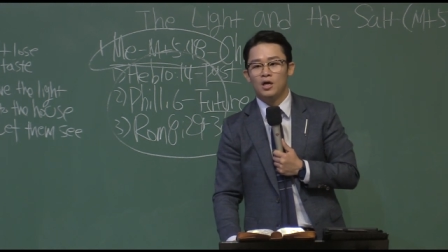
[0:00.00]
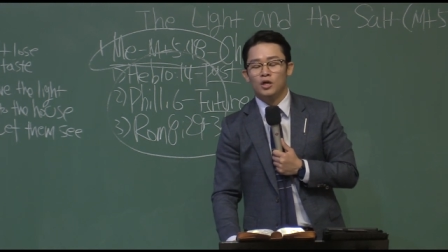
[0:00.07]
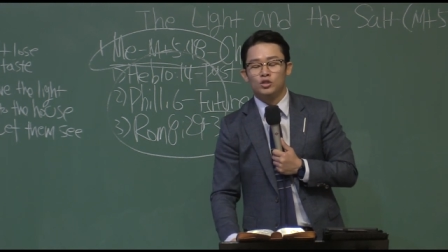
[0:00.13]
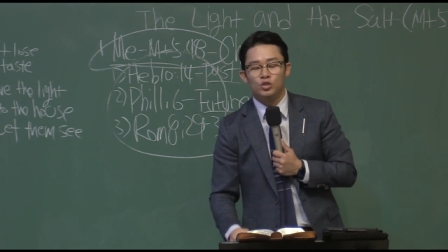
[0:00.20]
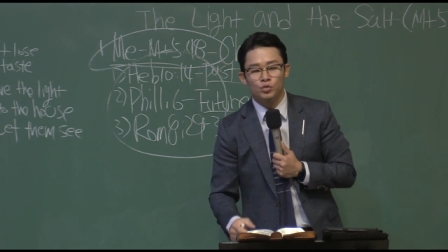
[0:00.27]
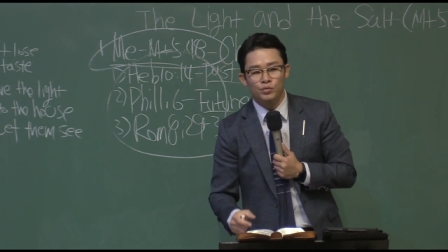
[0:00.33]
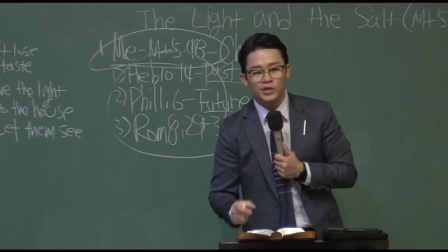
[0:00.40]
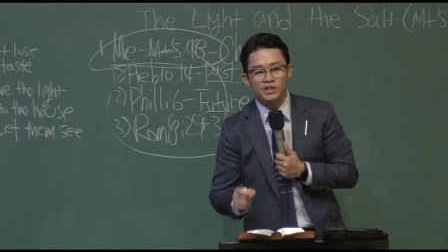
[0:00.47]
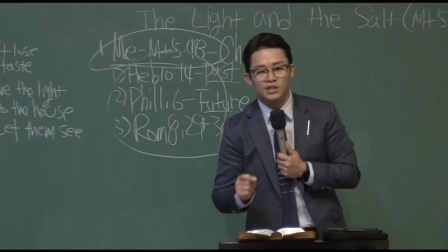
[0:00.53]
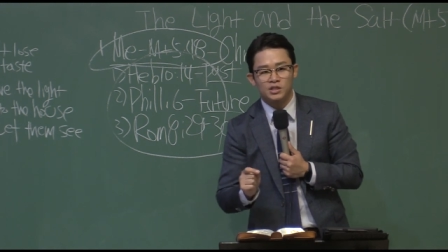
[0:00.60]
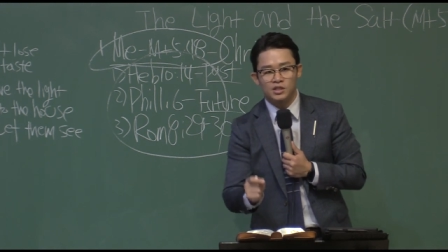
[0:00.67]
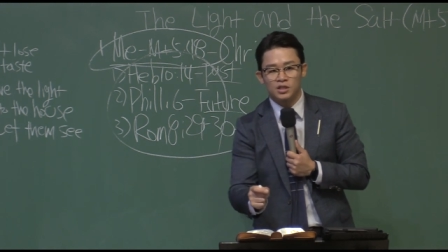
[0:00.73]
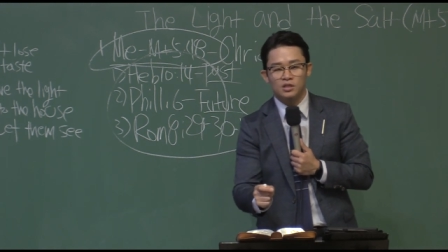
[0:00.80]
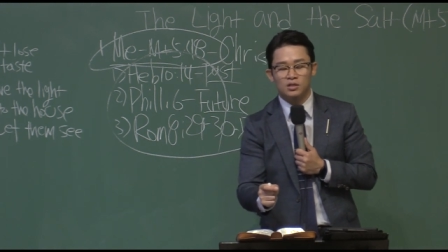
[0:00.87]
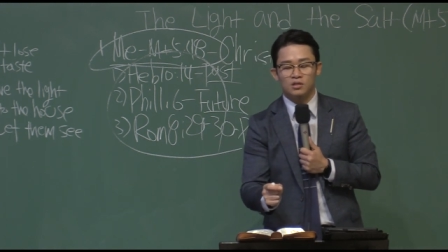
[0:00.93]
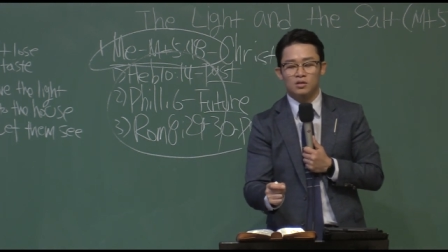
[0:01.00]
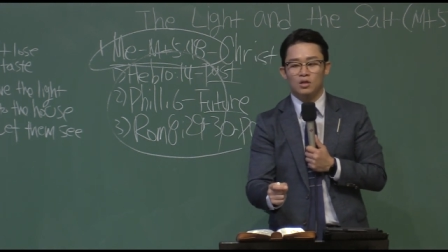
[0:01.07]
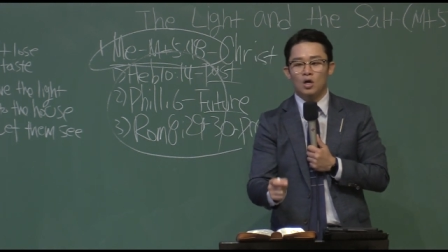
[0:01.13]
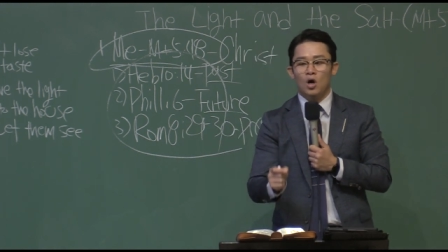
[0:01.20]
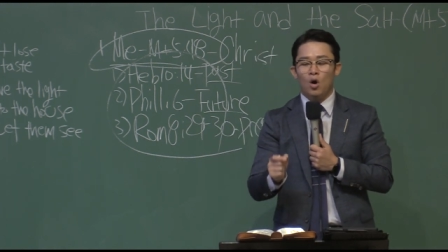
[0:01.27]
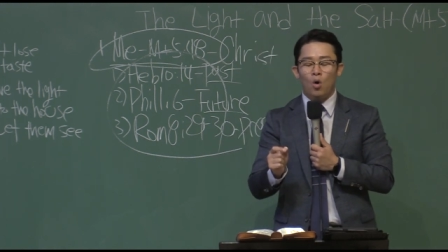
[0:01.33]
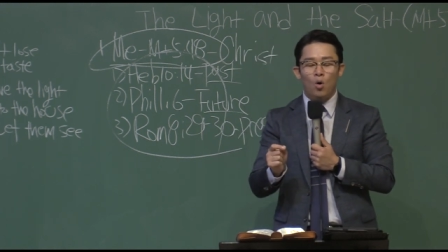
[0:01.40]
Do we
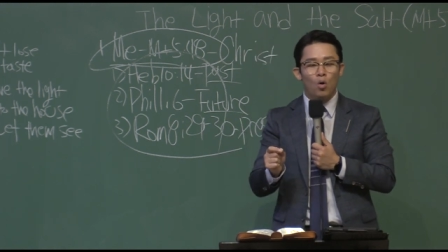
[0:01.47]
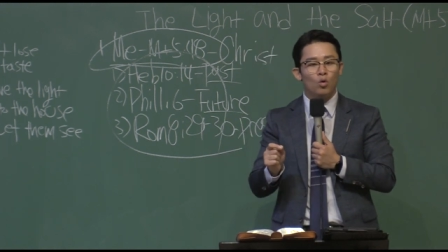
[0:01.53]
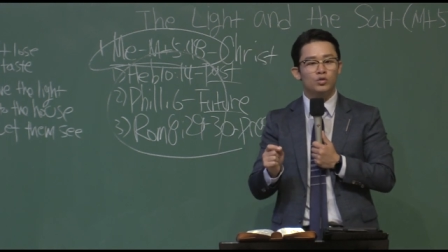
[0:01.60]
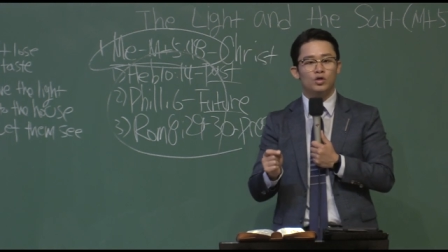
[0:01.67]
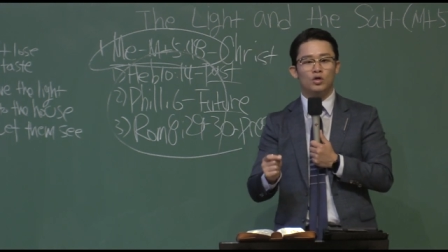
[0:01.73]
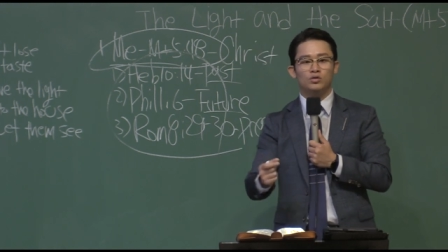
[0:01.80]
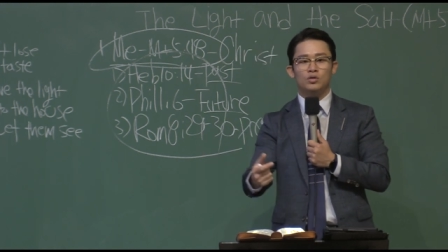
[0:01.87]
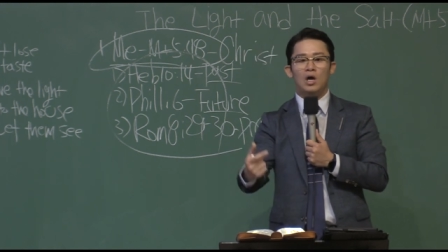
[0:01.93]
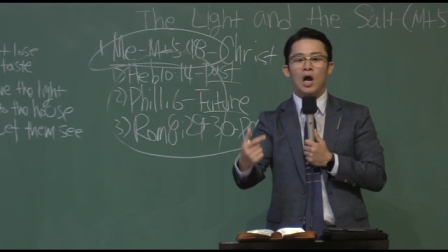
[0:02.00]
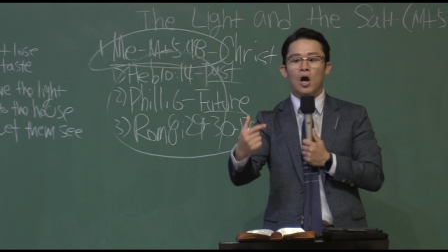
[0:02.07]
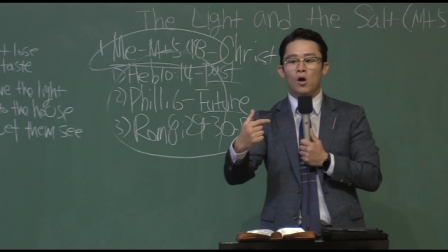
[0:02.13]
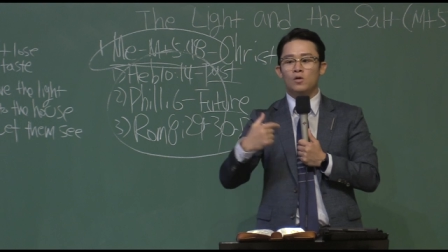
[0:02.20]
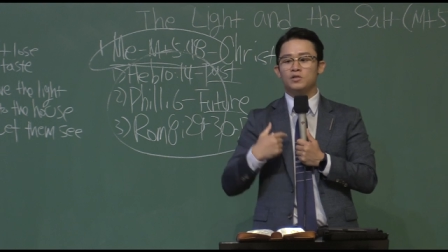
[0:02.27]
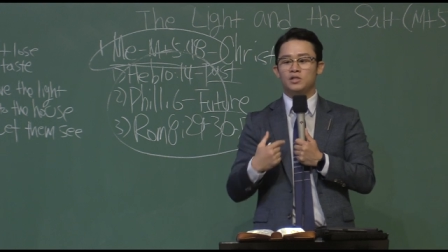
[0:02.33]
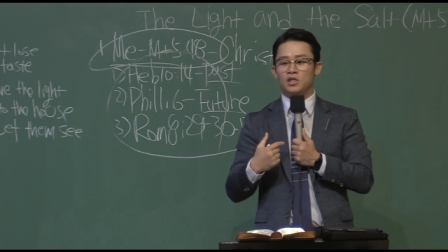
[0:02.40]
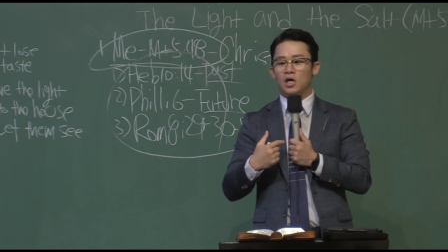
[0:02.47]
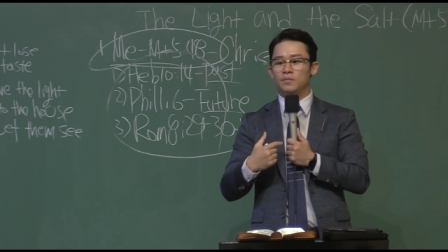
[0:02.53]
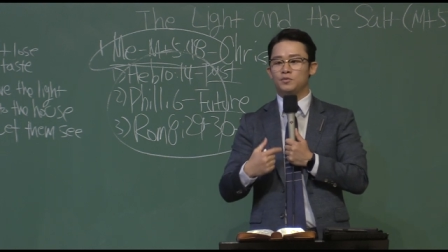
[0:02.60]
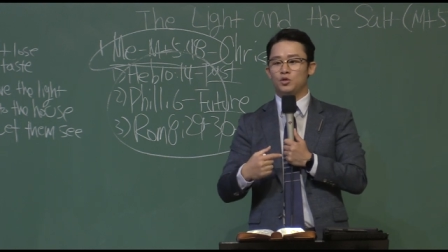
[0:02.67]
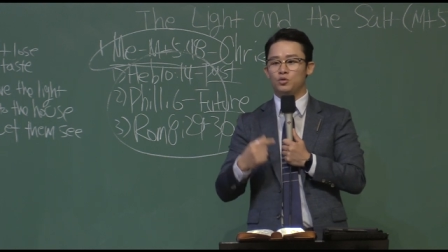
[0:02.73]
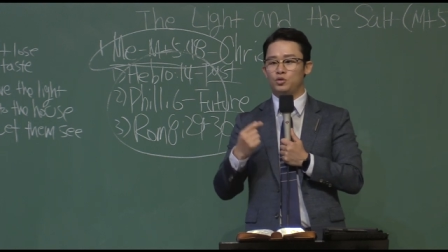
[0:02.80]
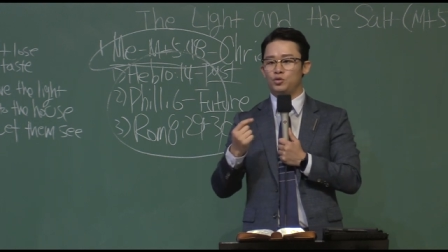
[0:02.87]
still hold on to
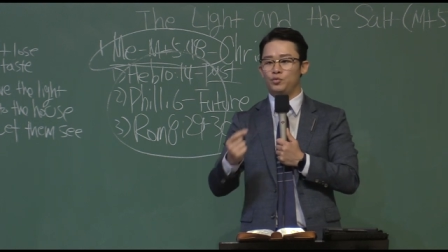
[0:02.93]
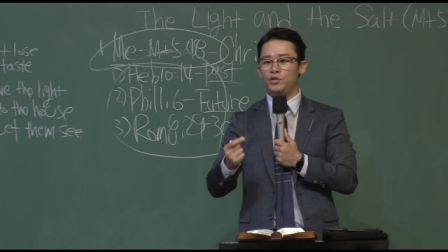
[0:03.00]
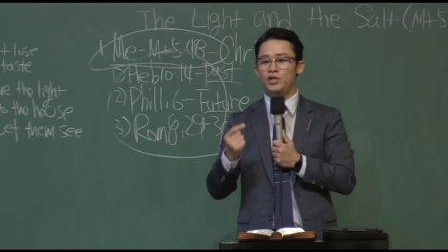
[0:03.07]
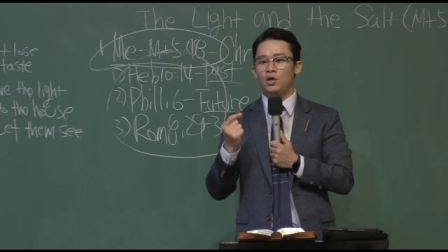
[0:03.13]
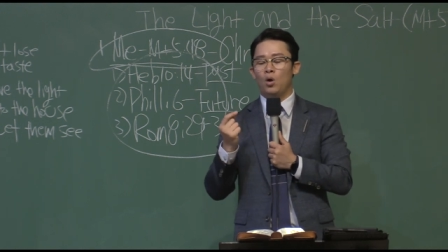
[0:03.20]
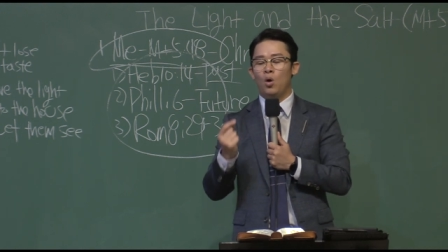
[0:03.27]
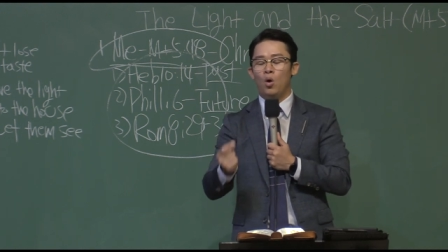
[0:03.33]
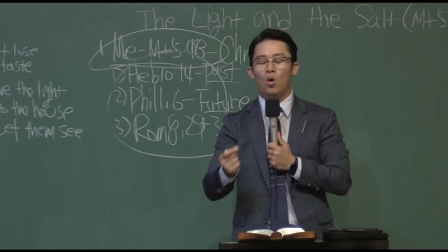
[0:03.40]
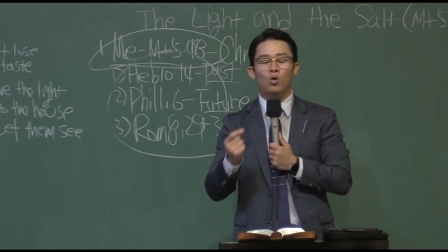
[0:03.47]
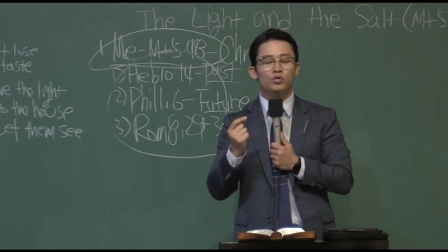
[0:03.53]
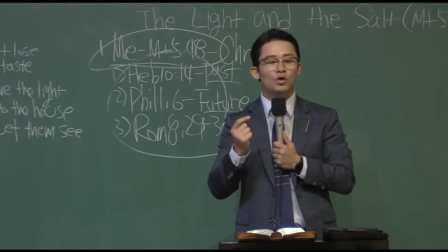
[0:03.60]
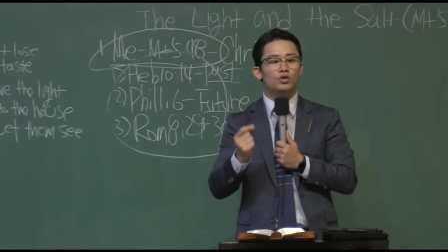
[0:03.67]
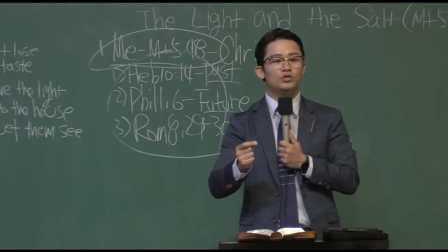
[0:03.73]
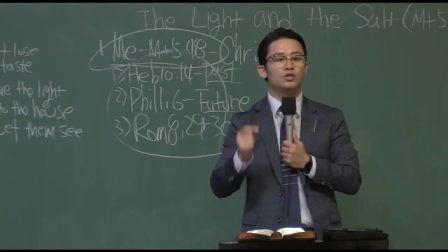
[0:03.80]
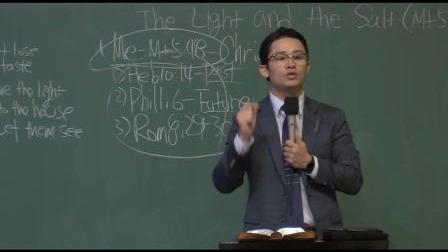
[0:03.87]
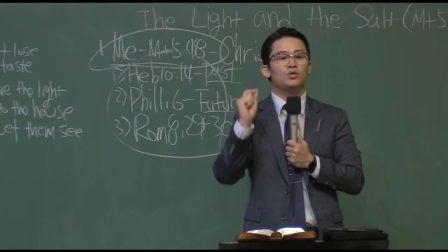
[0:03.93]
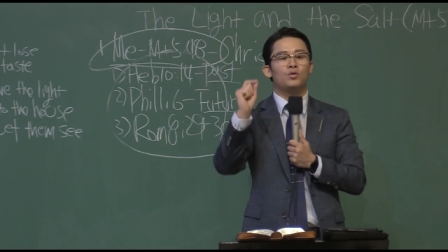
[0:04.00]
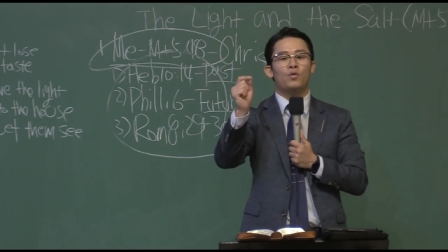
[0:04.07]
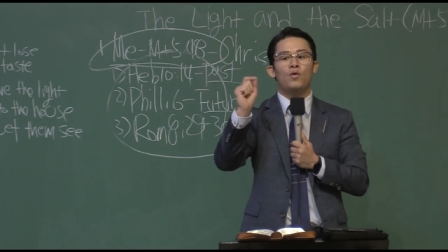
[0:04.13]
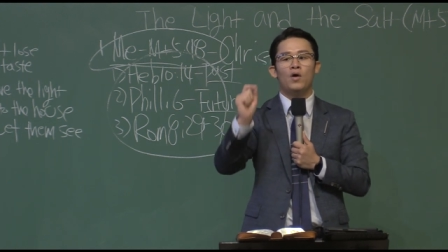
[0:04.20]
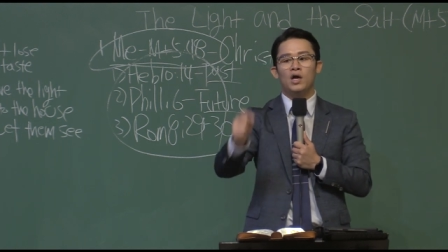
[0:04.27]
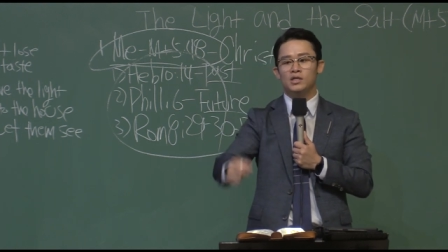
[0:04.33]
ourselves or do we hold on to
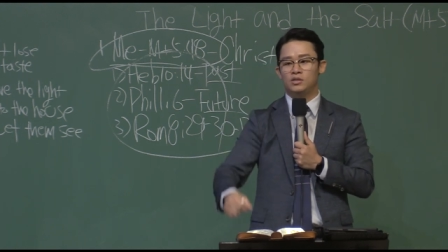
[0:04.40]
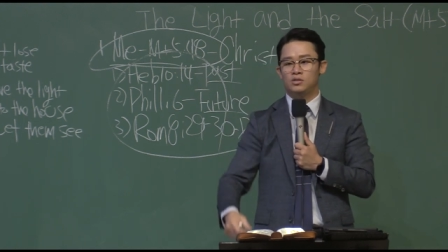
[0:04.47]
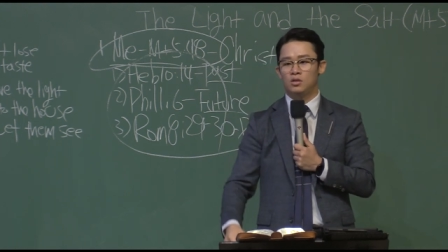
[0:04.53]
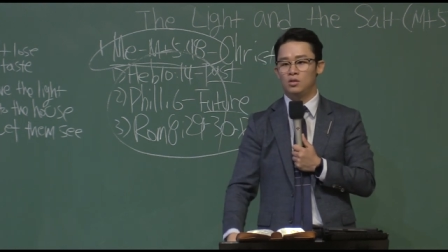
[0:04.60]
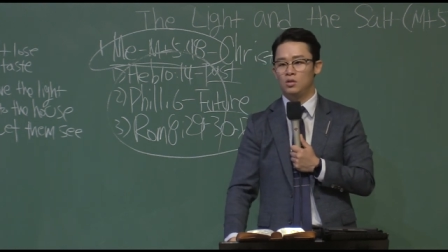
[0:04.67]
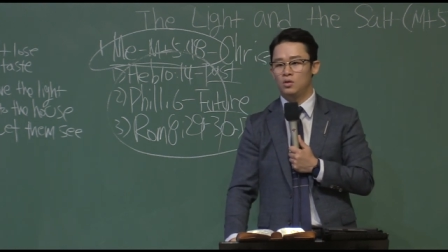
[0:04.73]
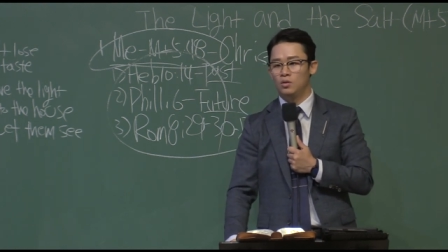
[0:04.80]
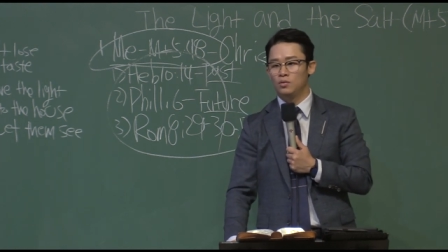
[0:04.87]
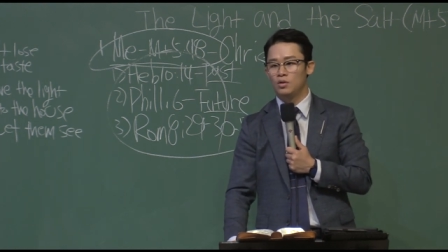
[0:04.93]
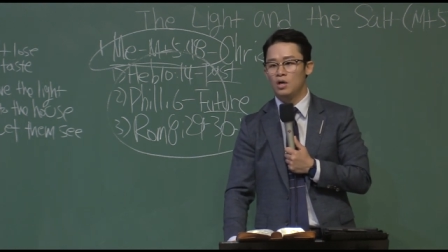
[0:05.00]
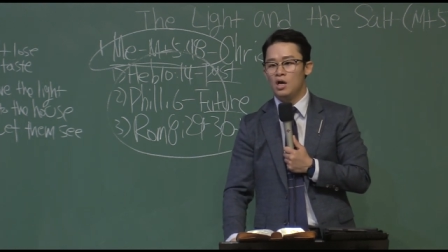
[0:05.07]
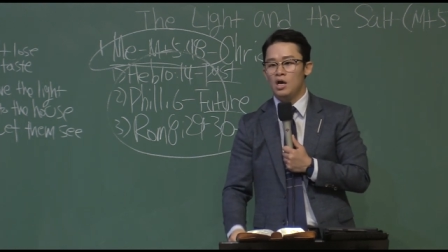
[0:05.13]
Christ alone?